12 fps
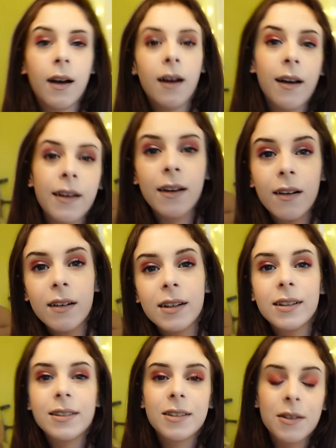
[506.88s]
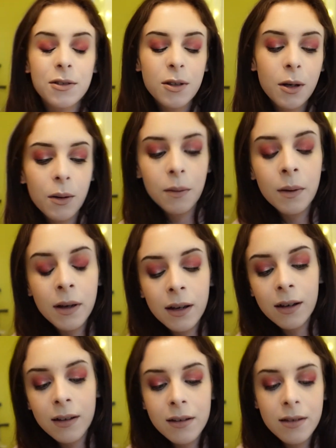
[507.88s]
Hi guys, so it
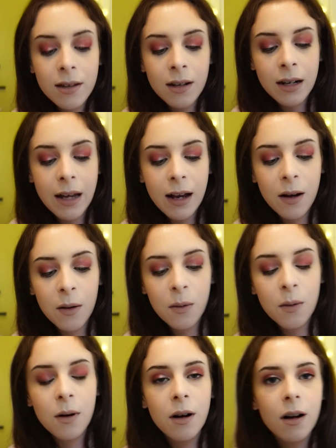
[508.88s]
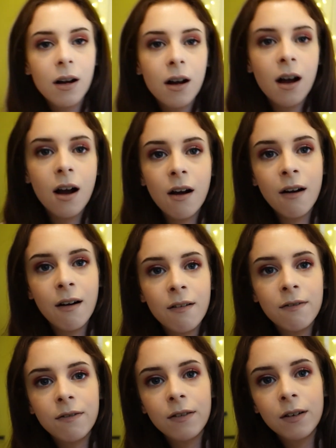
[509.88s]
is now
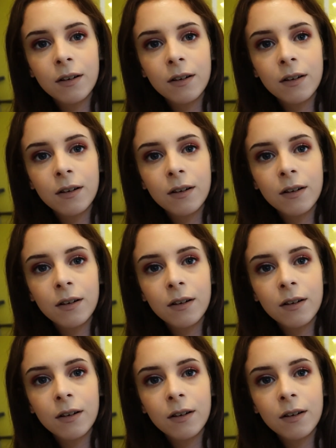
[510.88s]
half,